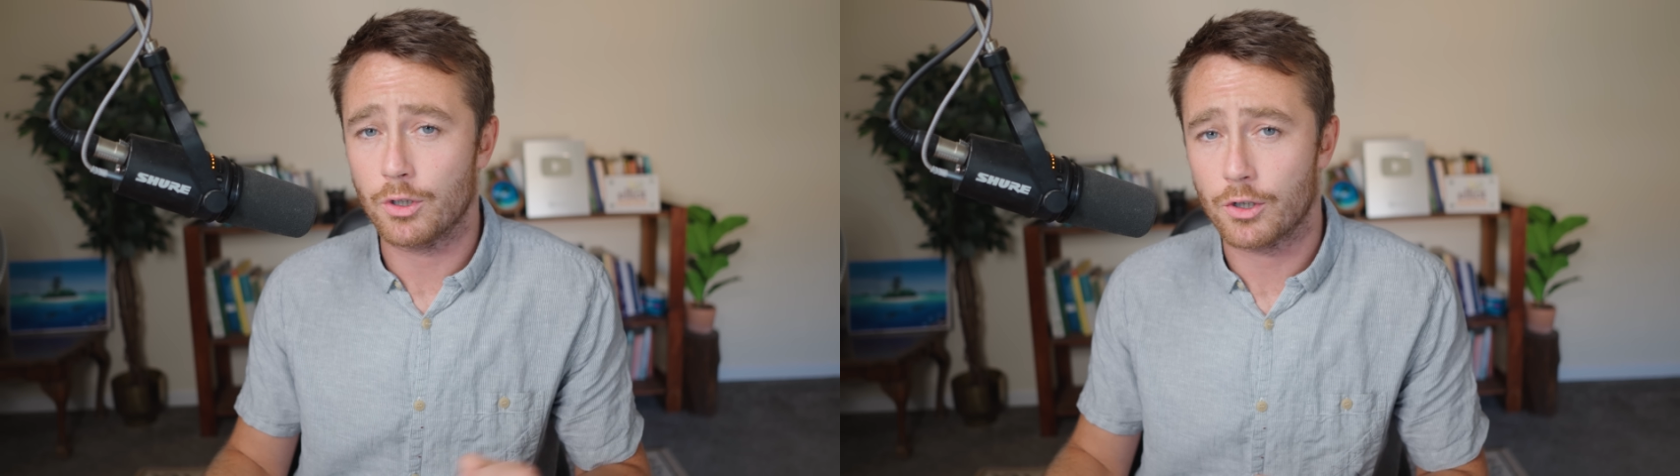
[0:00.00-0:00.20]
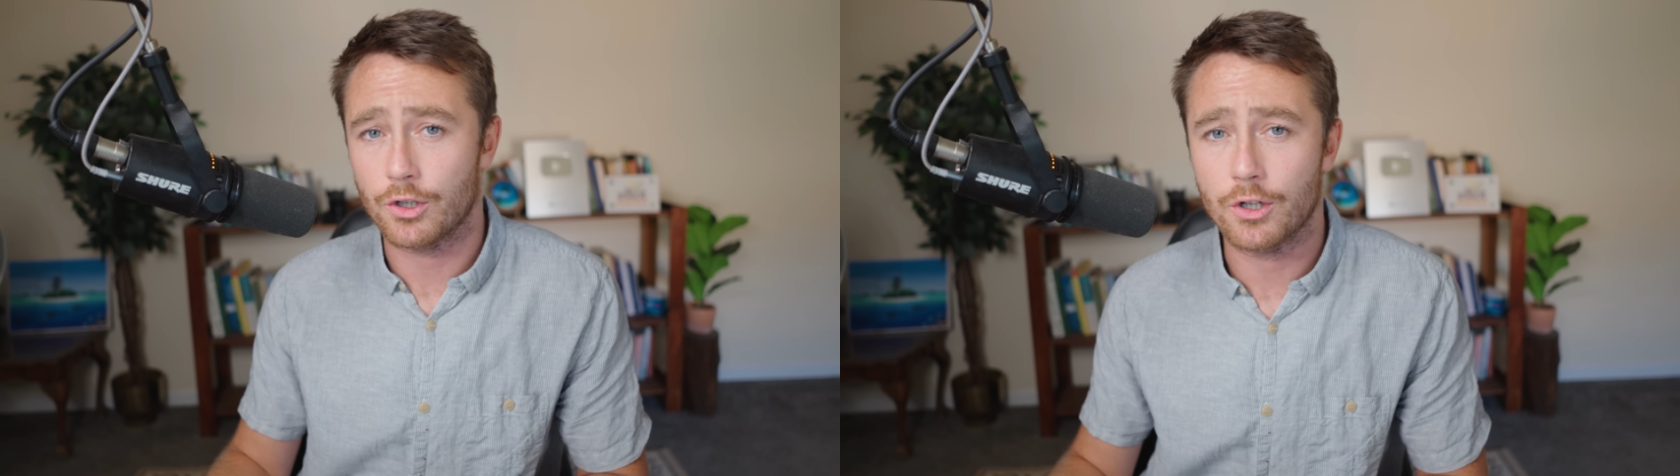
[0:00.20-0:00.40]

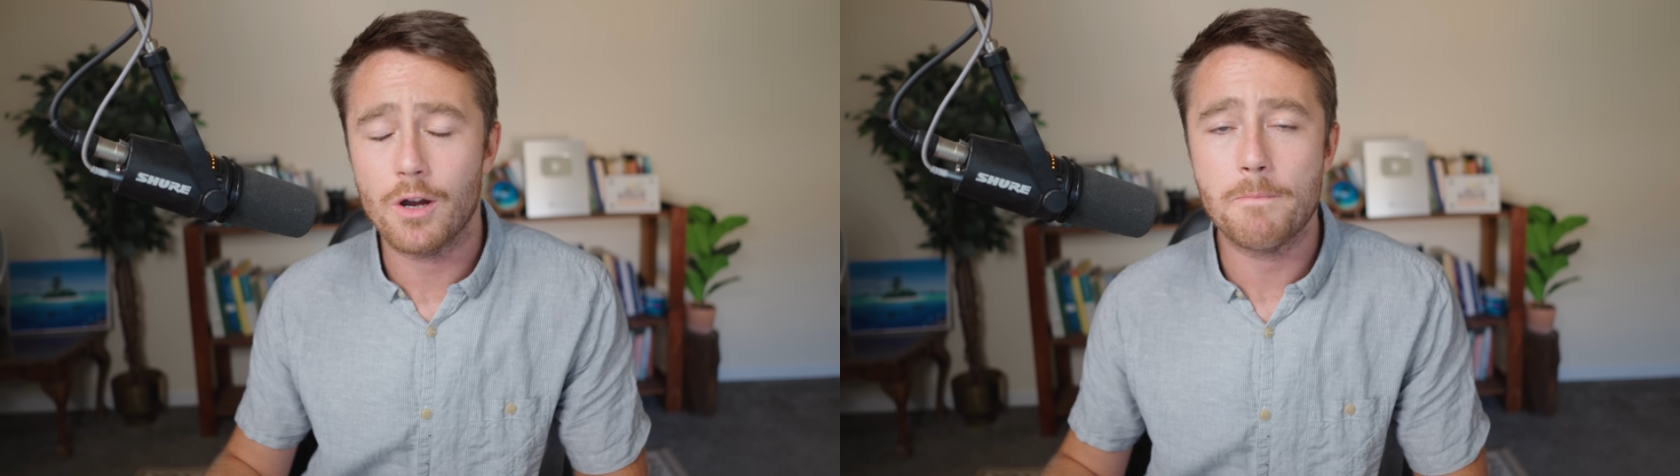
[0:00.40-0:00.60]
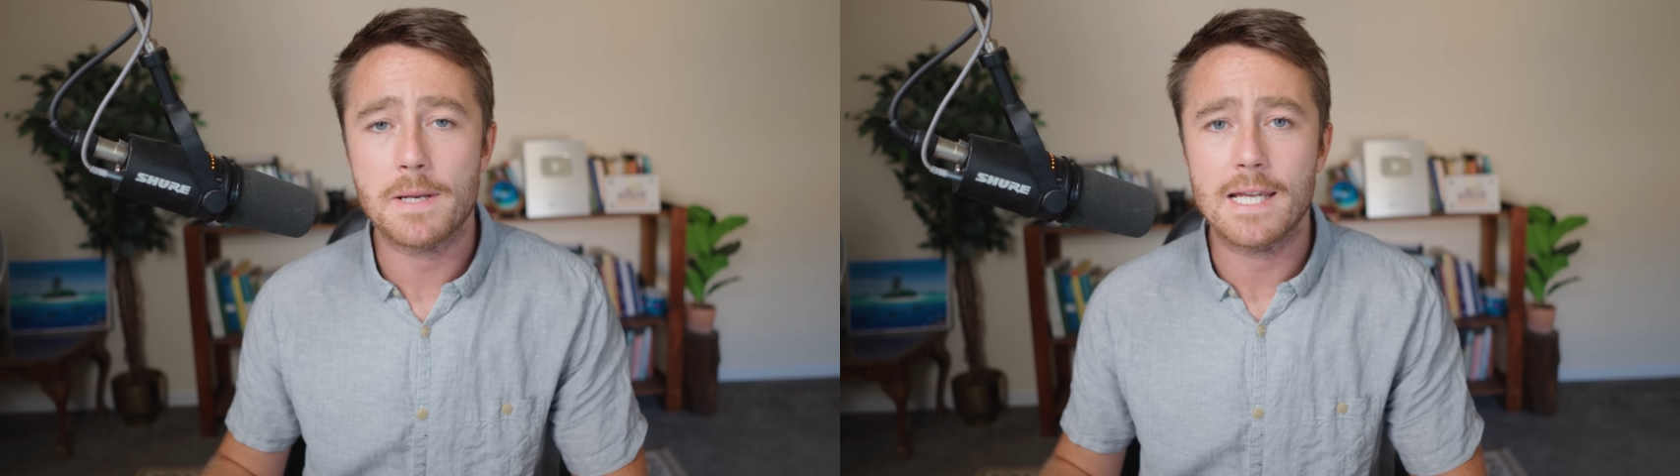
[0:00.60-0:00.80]
production
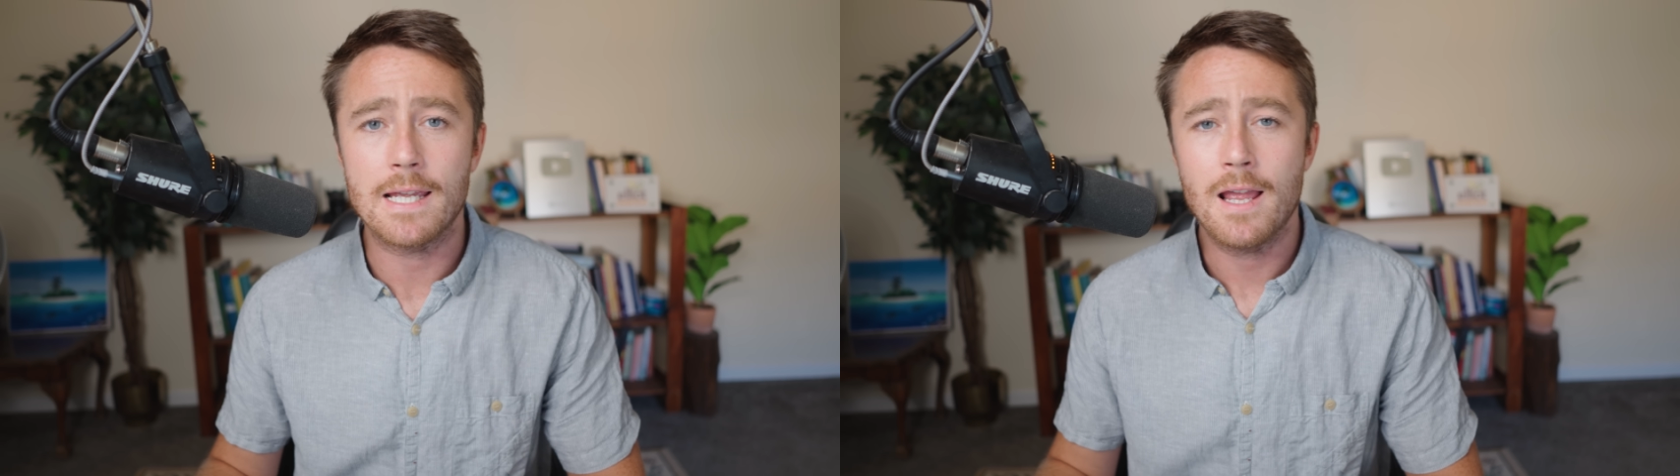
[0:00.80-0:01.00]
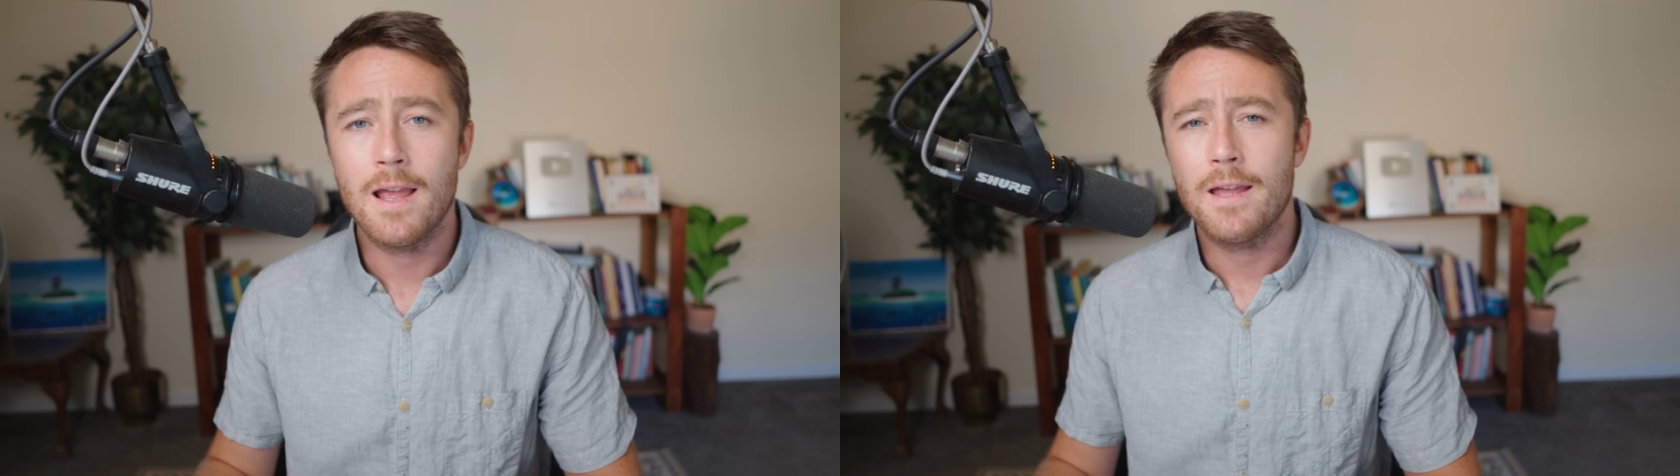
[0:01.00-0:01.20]

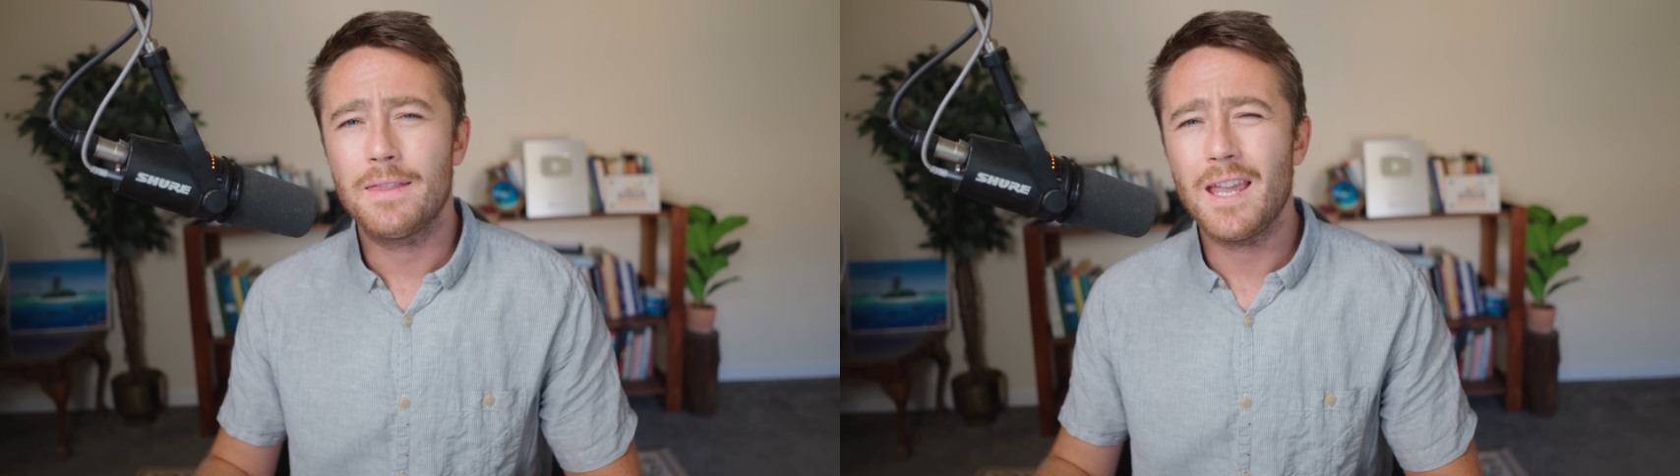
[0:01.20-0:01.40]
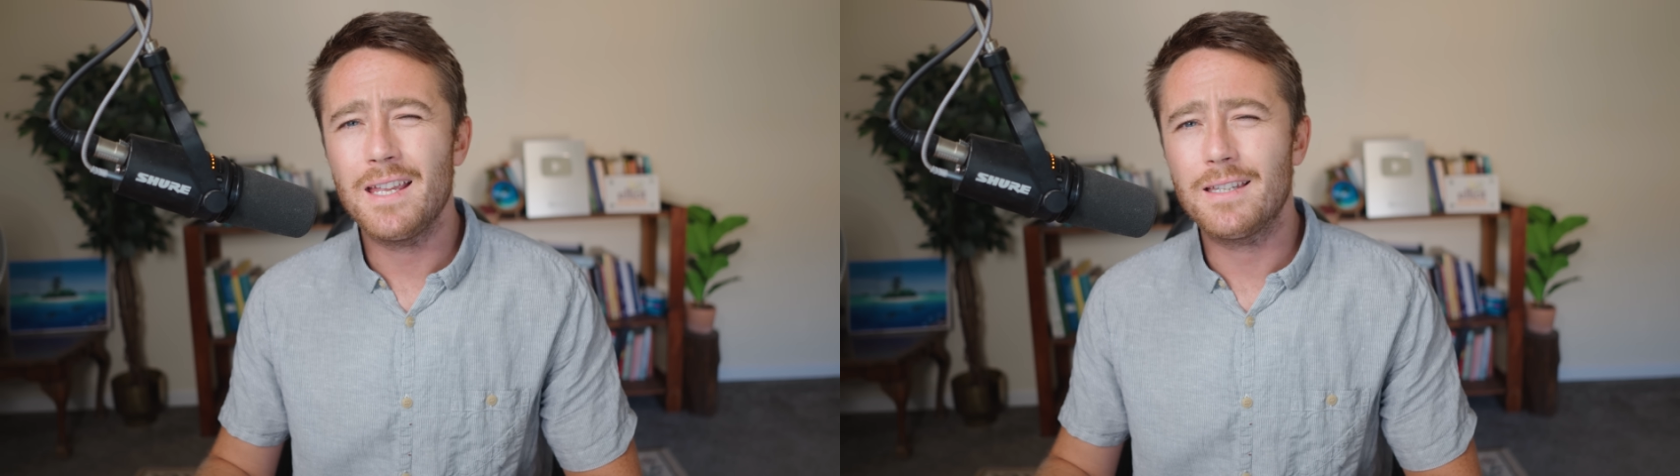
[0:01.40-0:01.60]
company,
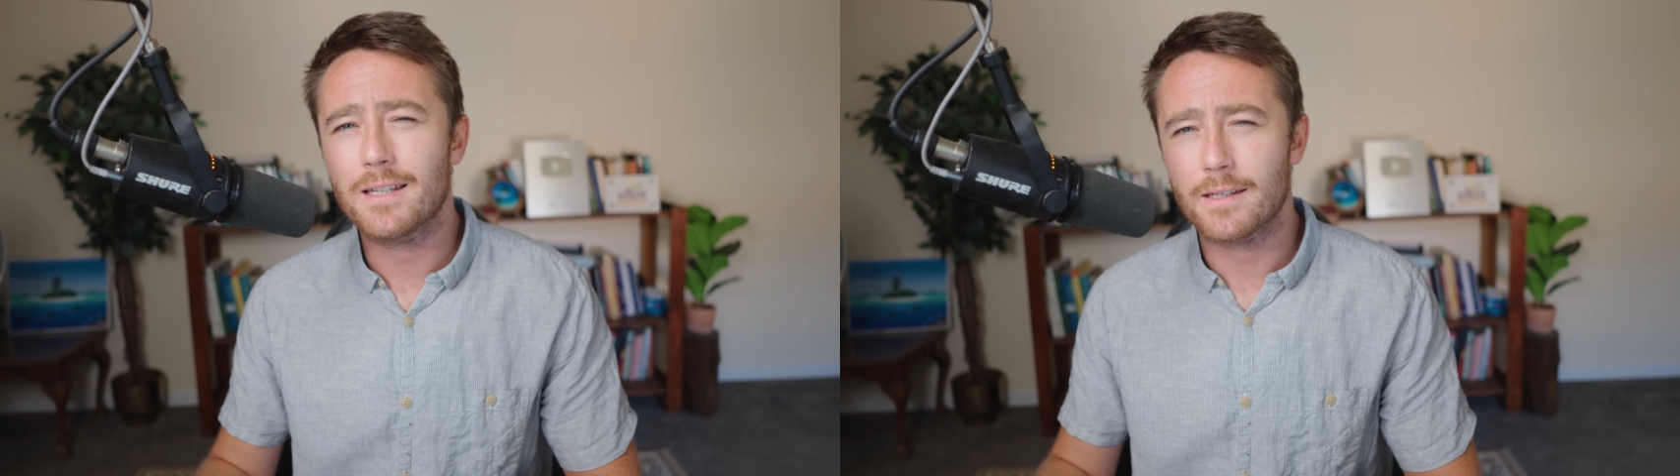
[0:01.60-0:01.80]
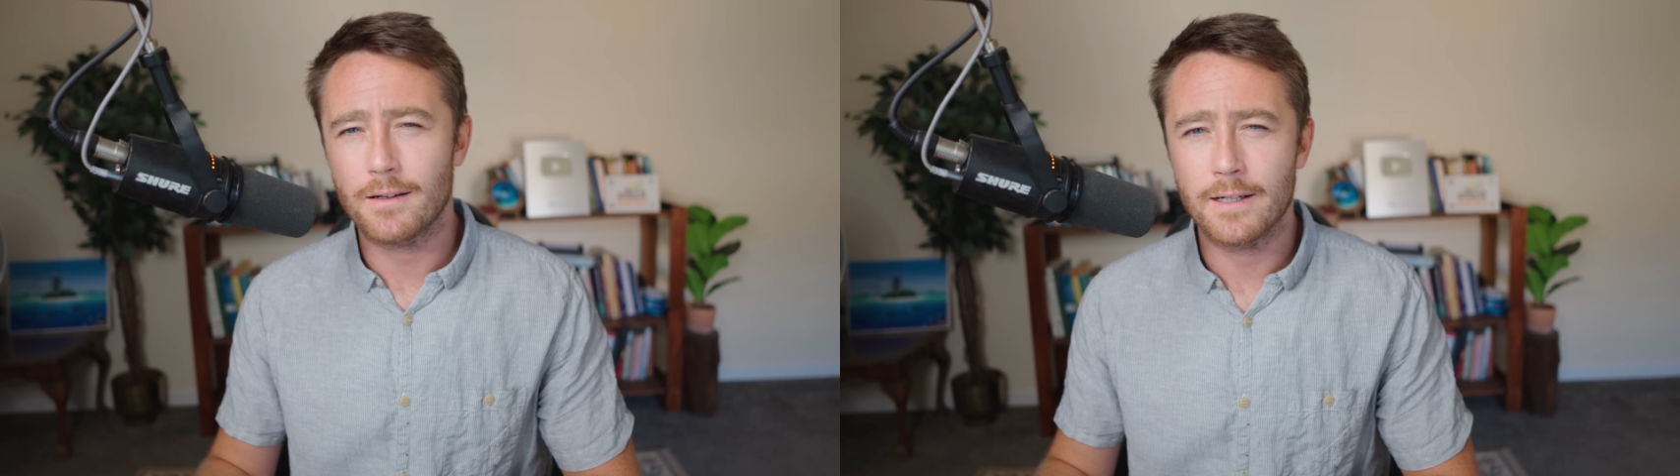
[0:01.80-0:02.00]
they
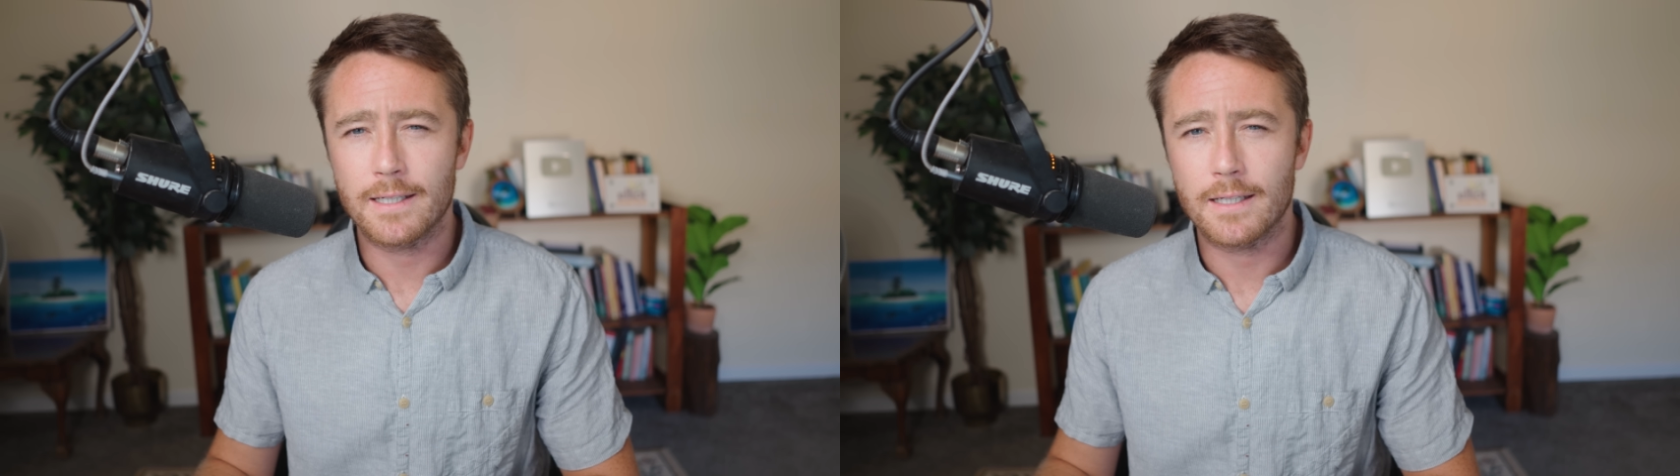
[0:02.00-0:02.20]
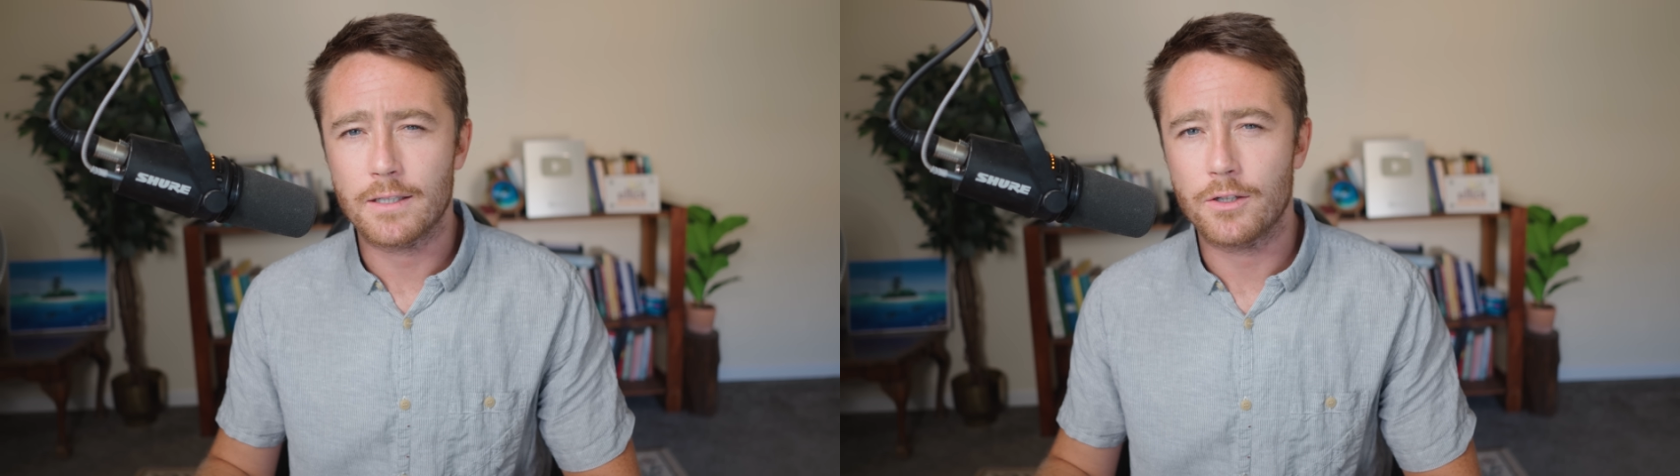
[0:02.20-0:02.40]
decided